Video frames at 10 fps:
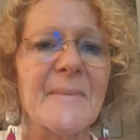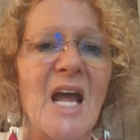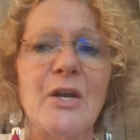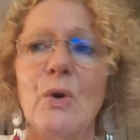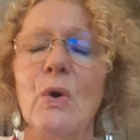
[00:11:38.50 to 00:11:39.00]

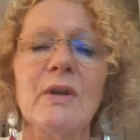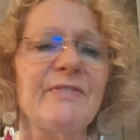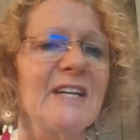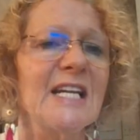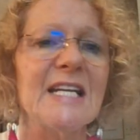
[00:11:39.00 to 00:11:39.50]
And all a
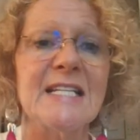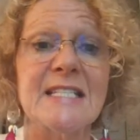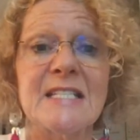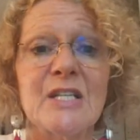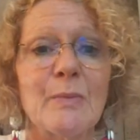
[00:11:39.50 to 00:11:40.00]
feeling
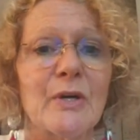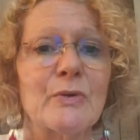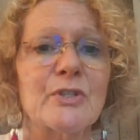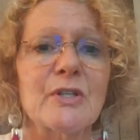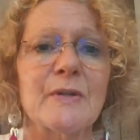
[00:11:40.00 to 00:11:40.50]
is an
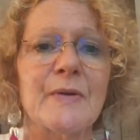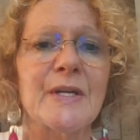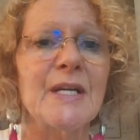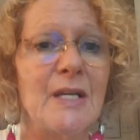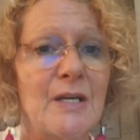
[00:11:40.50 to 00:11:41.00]
emotion
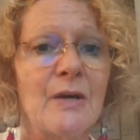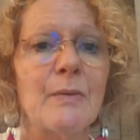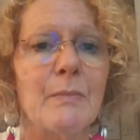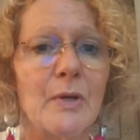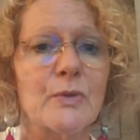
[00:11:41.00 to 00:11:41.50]
in
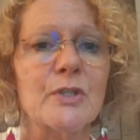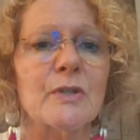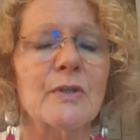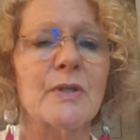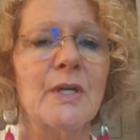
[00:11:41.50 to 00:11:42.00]

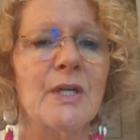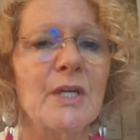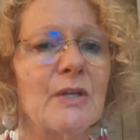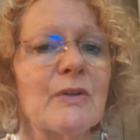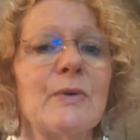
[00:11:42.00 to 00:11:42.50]
motion.
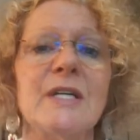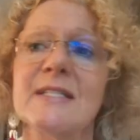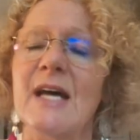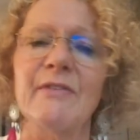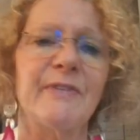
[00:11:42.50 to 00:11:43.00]
In other words,
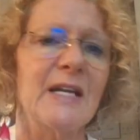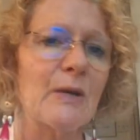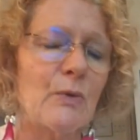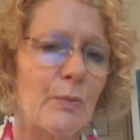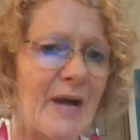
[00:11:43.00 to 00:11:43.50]
that
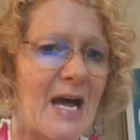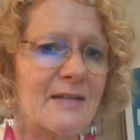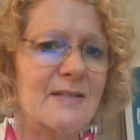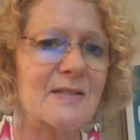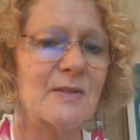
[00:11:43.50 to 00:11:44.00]
feeling will
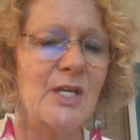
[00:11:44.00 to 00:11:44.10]
pass.